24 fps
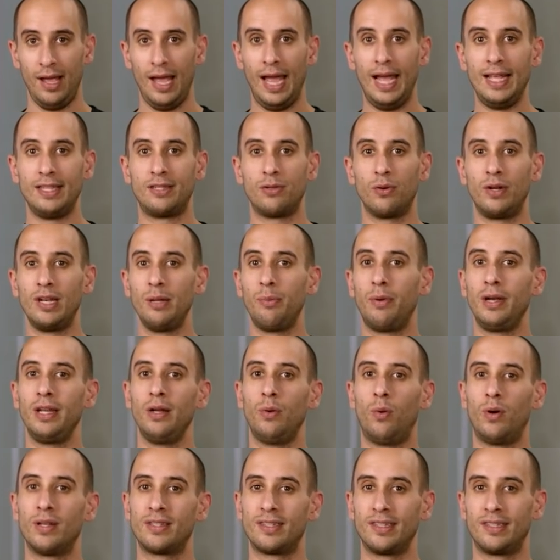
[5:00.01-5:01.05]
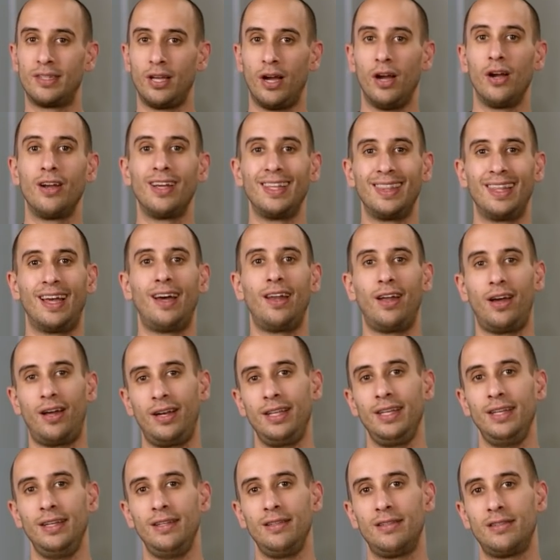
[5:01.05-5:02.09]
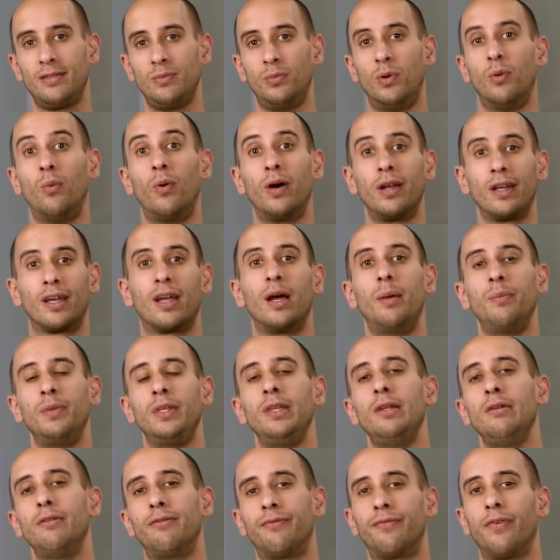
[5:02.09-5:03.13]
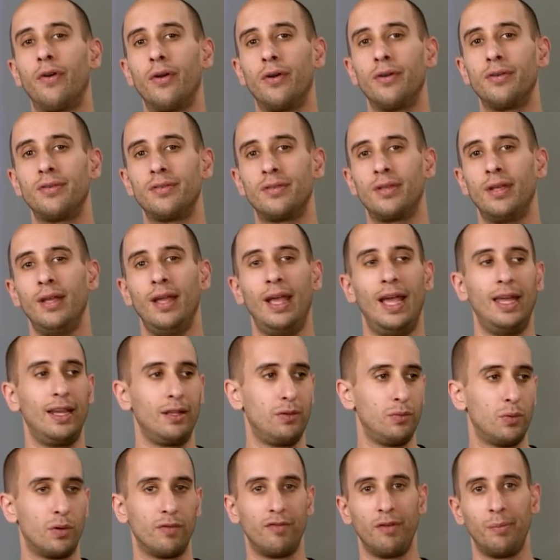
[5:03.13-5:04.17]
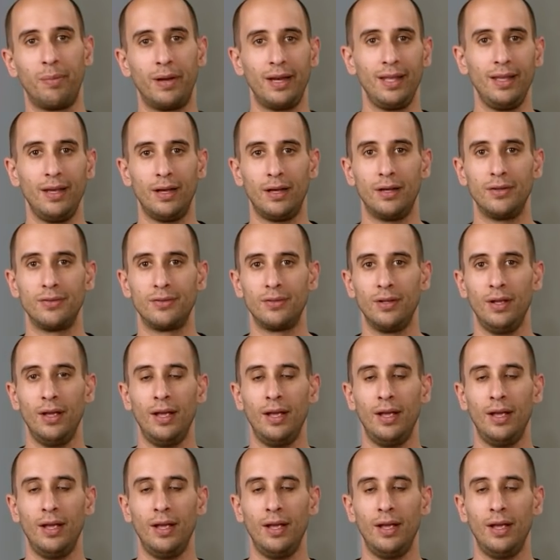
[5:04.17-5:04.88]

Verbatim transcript: And so anybody who wants to target that audience will want to come to you first and ignore everybody else.